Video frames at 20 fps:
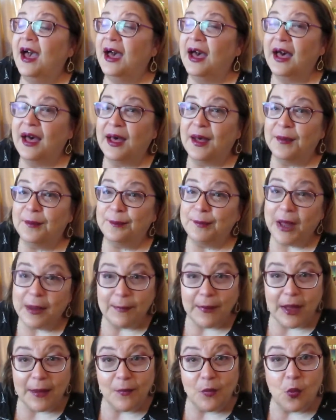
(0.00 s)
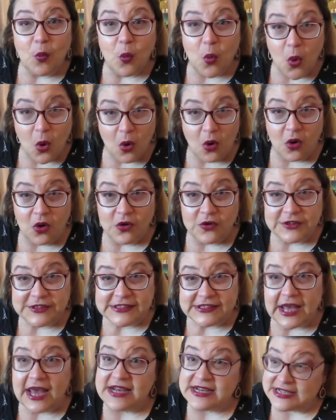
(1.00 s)
My mom
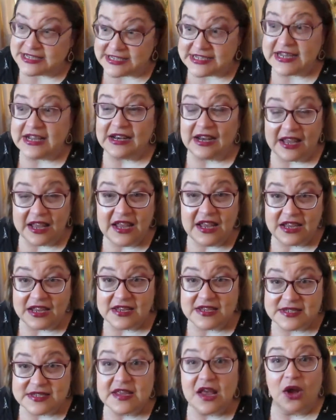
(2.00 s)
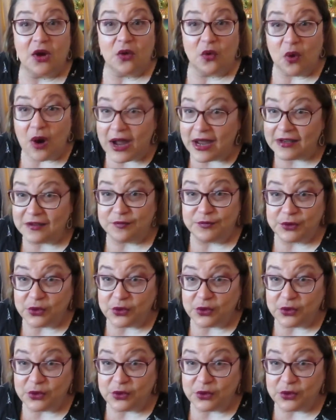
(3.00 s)
was, and still is, quite